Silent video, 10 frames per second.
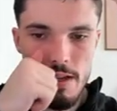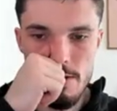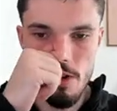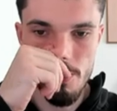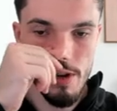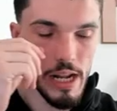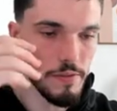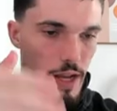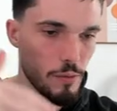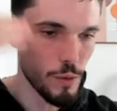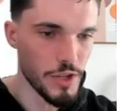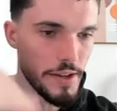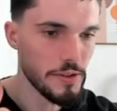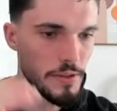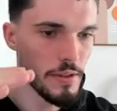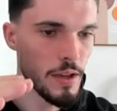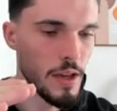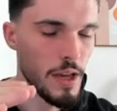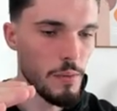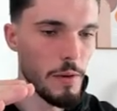So you can have like rotation,
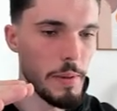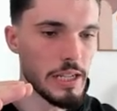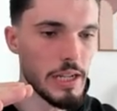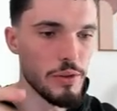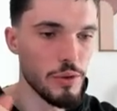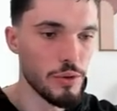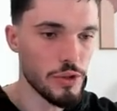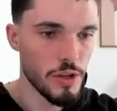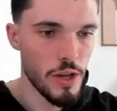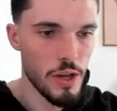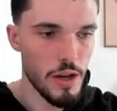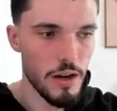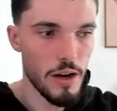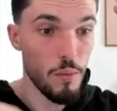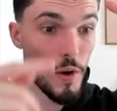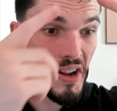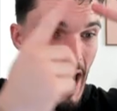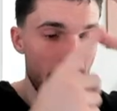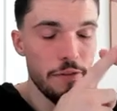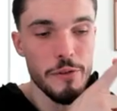where basically you use one
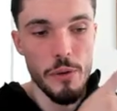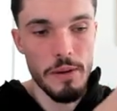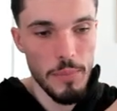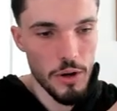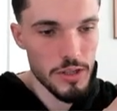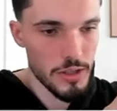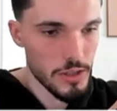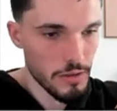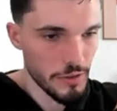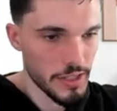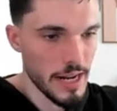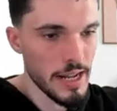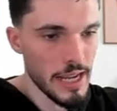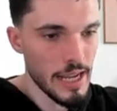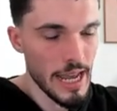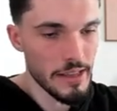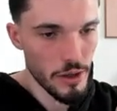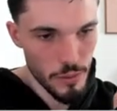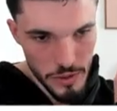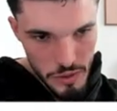half of your inboxes for sending and the
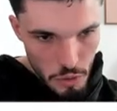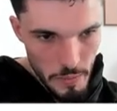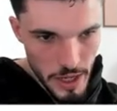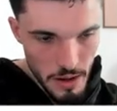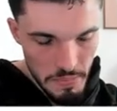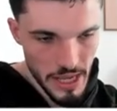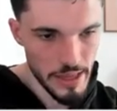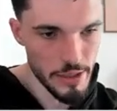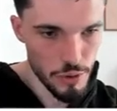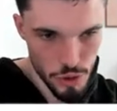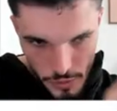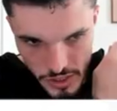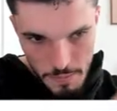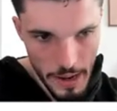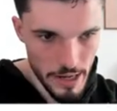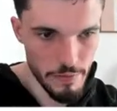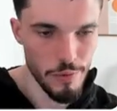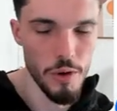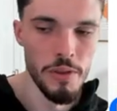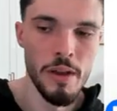other one is warming up, and then you switch them back and
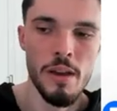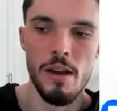forth,